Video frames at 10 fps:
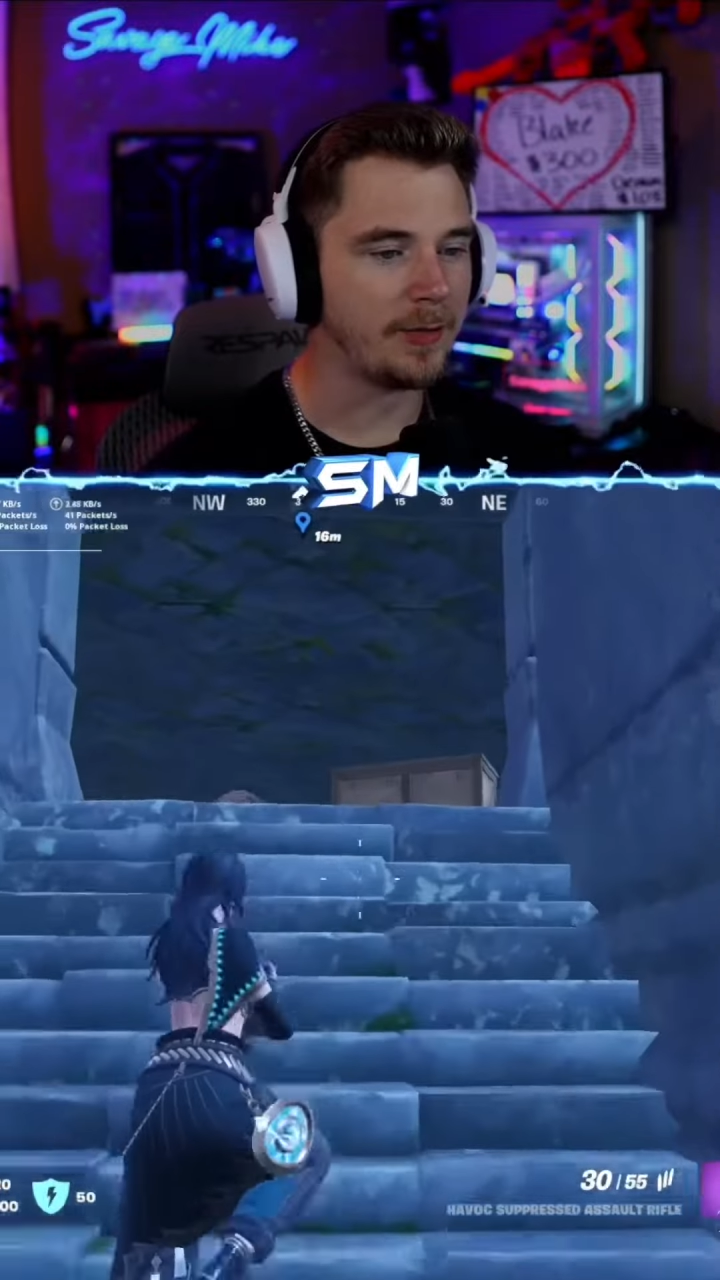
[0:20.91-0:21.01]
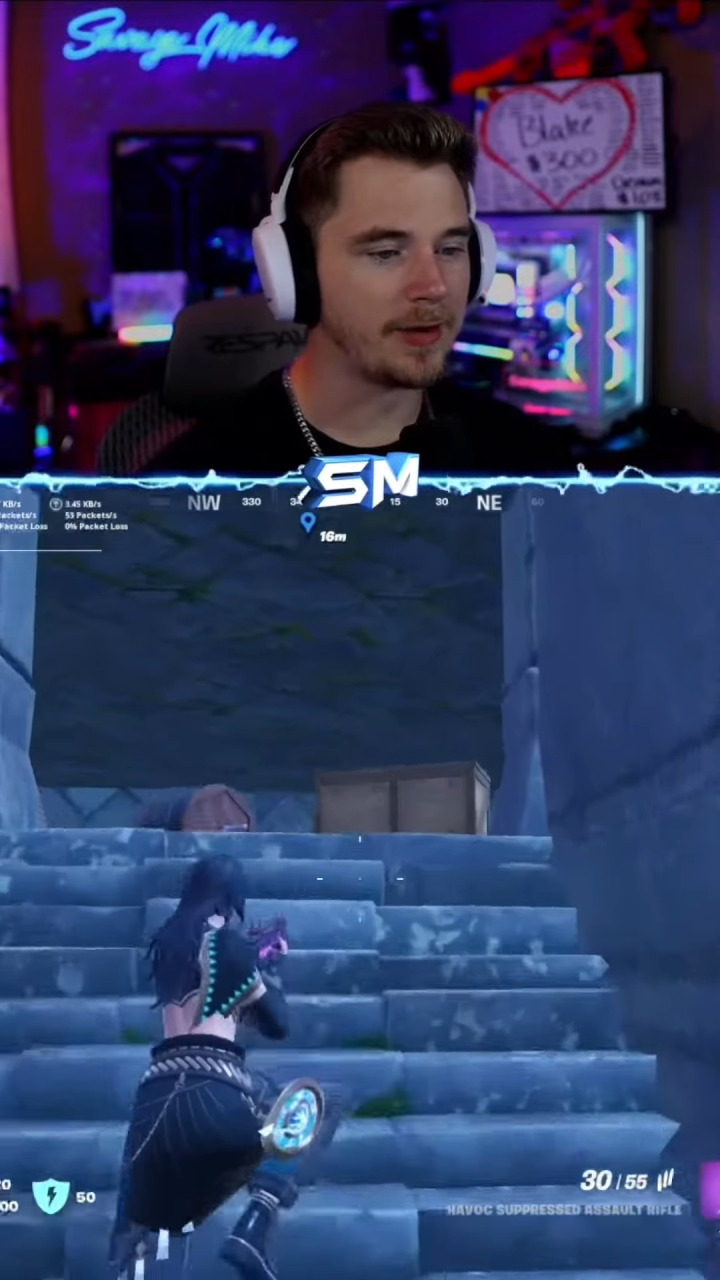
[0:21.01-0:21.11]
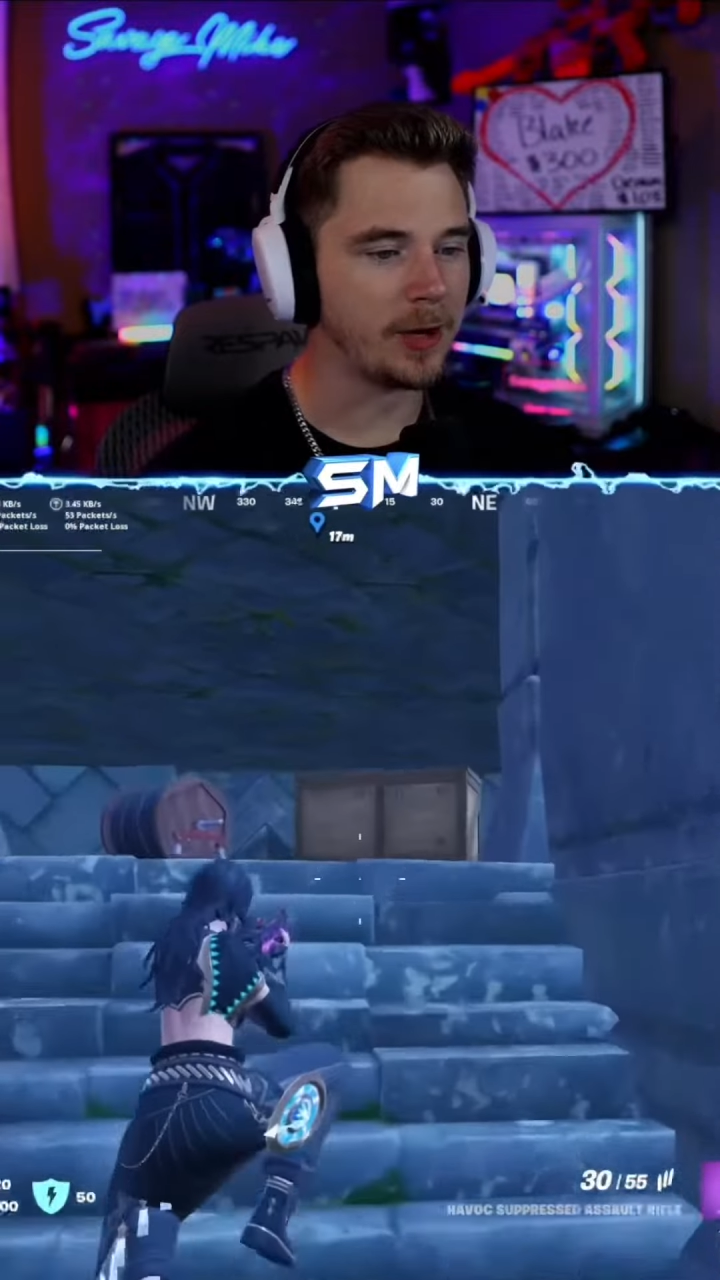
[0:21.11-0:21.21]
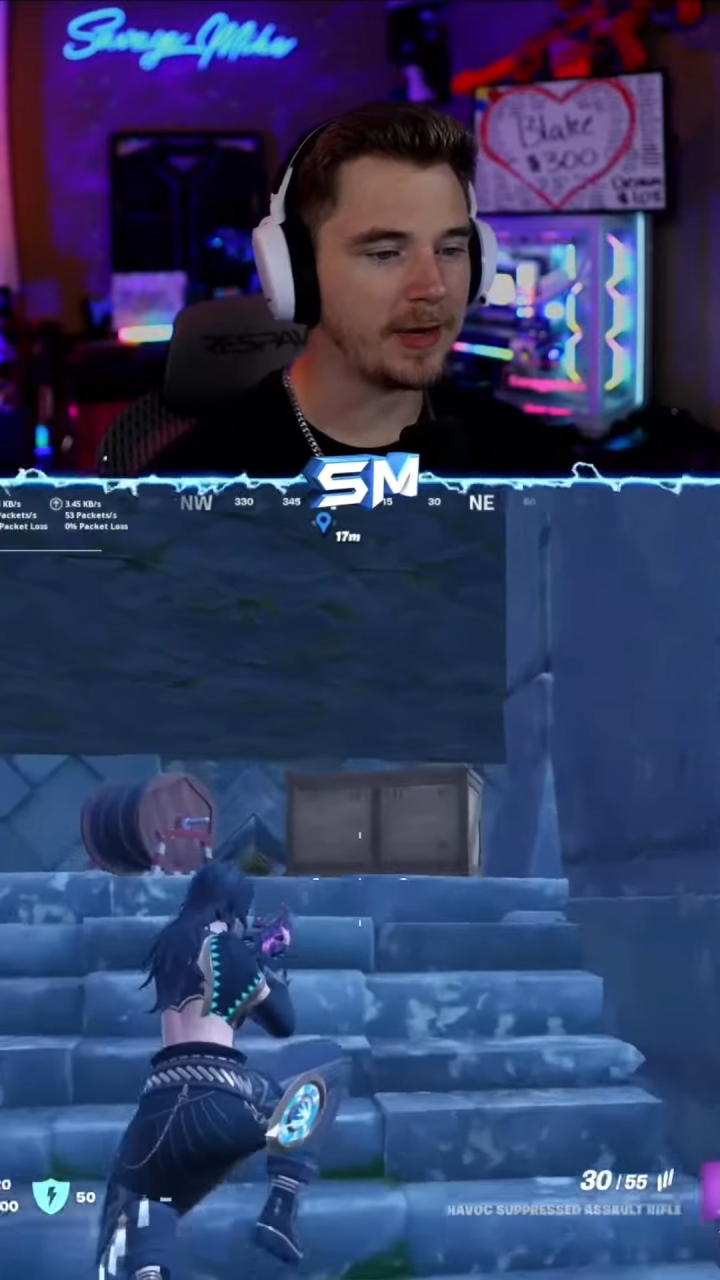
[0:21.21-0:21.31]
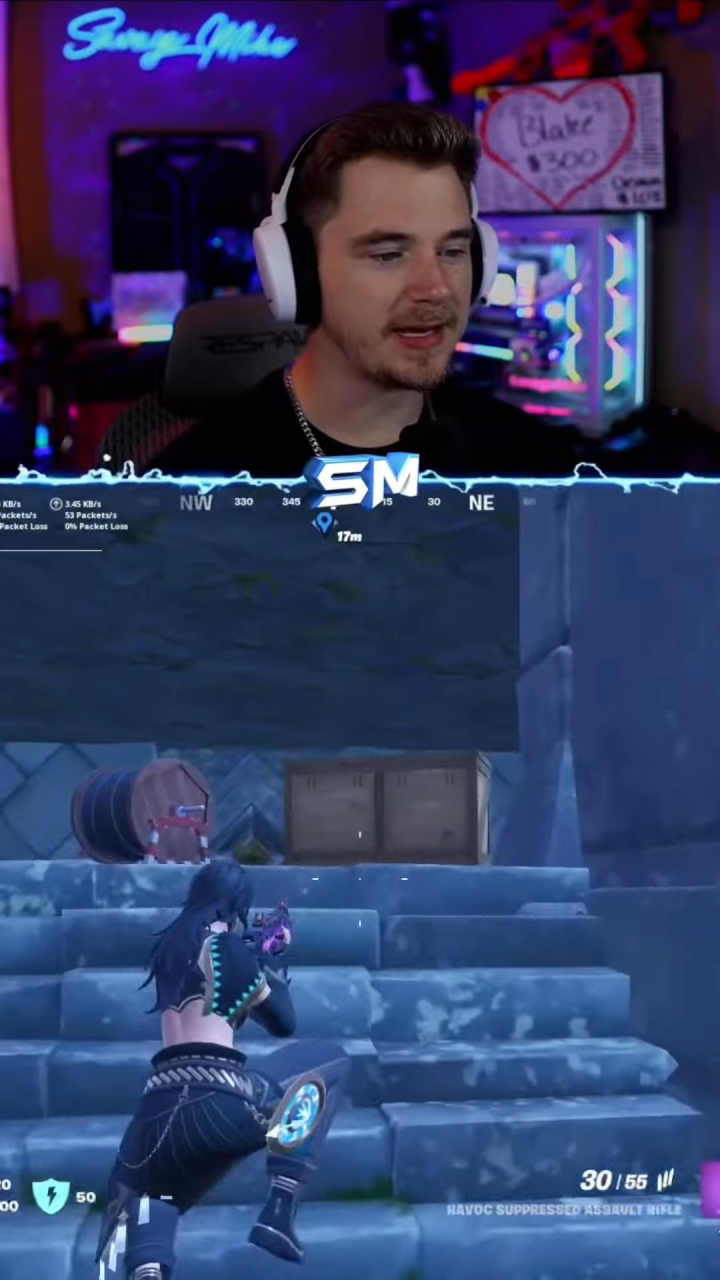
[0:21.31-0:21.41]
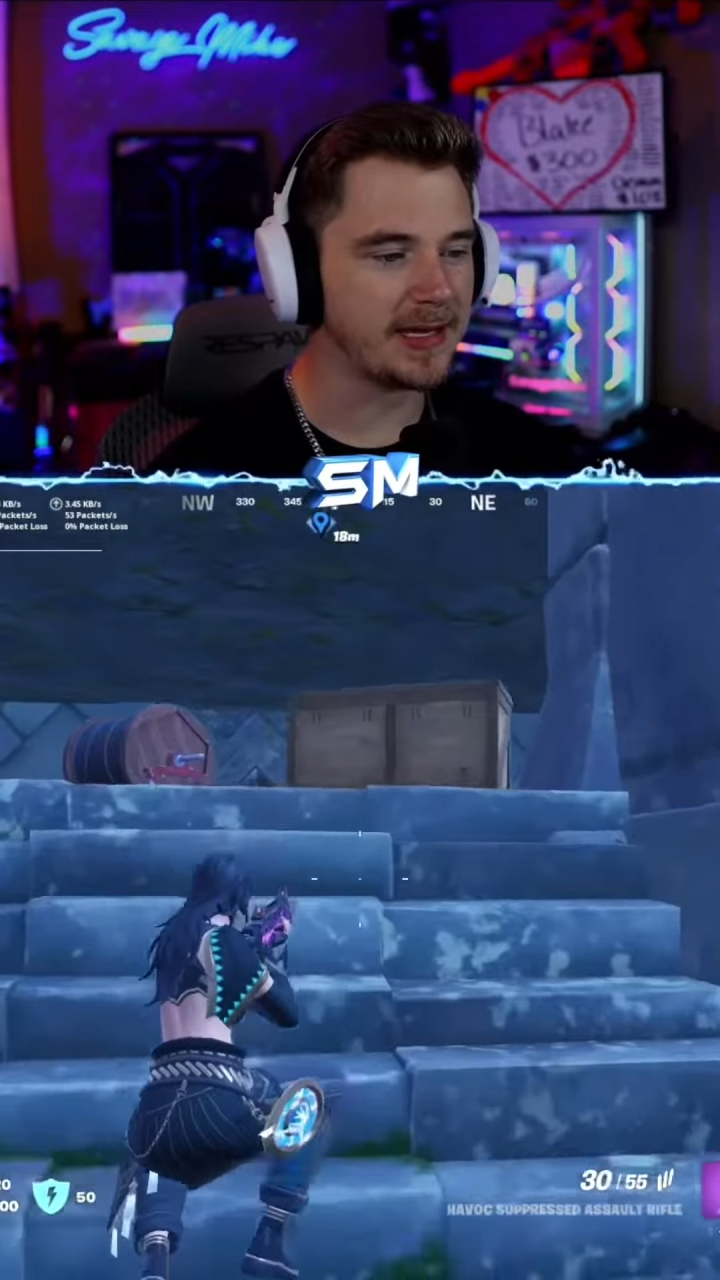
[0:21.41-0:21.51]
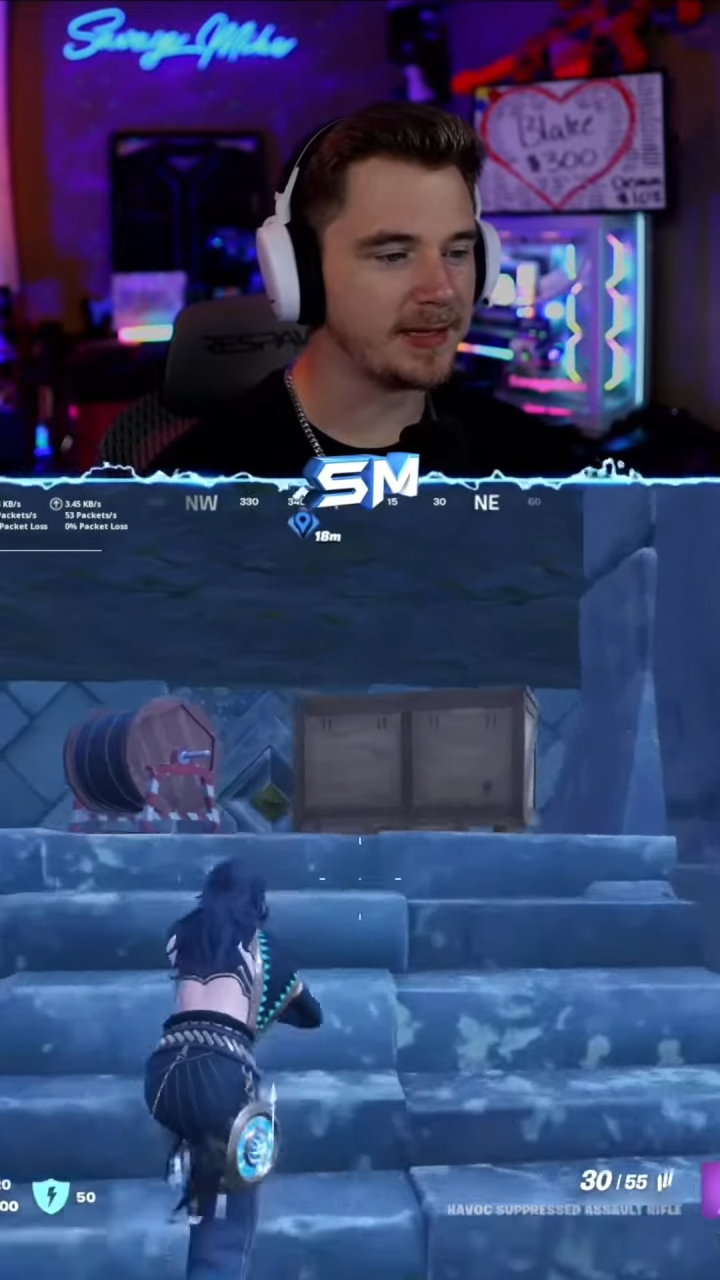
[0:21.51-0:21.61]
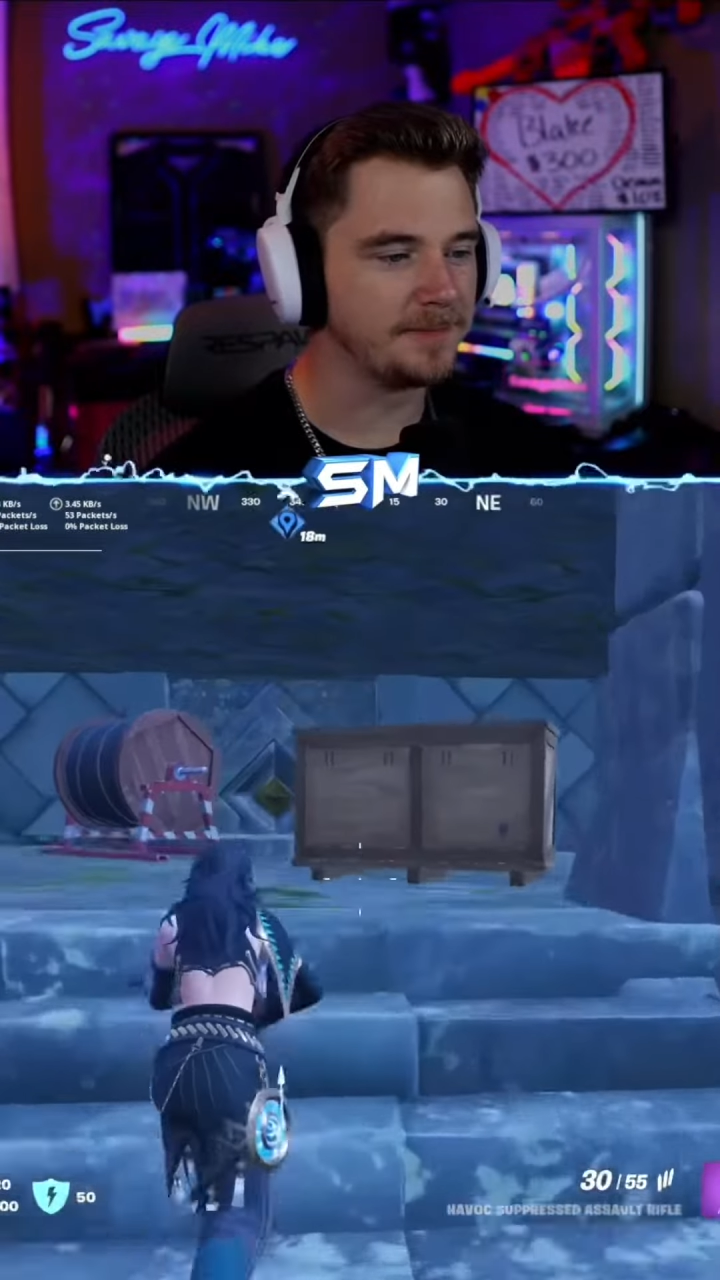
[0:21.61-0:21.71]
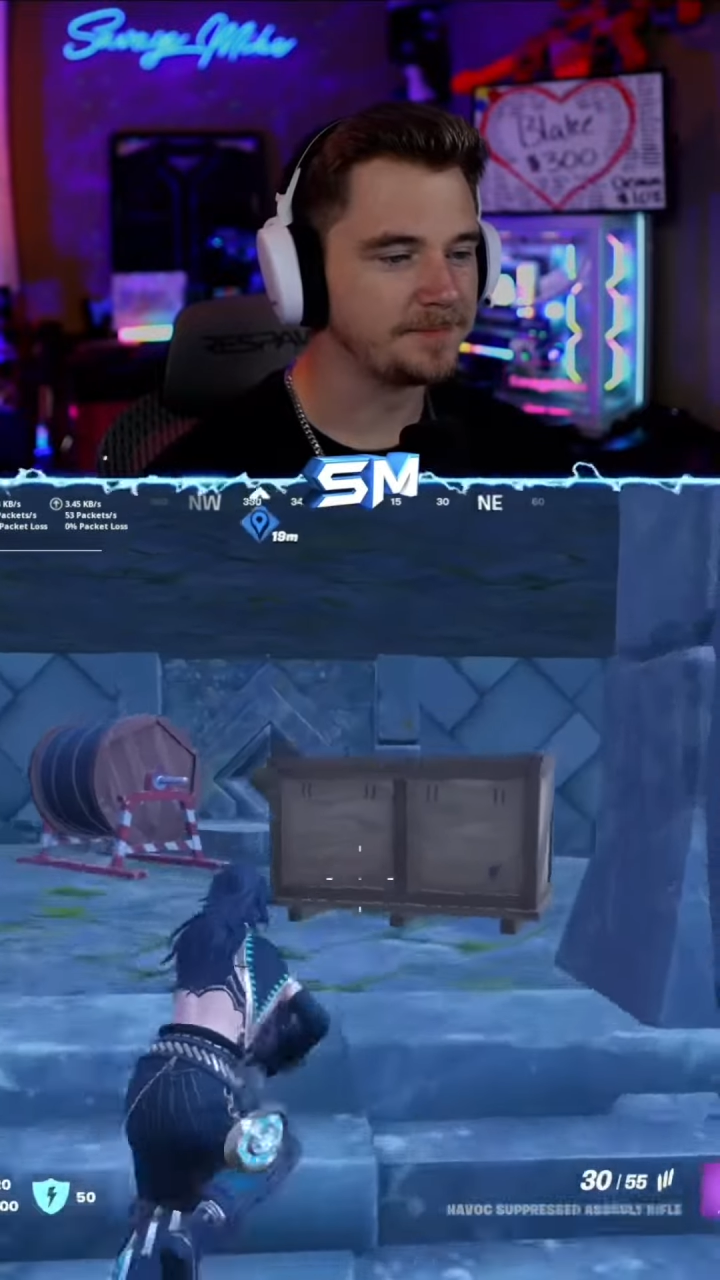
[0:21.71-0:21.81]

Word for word: go back in,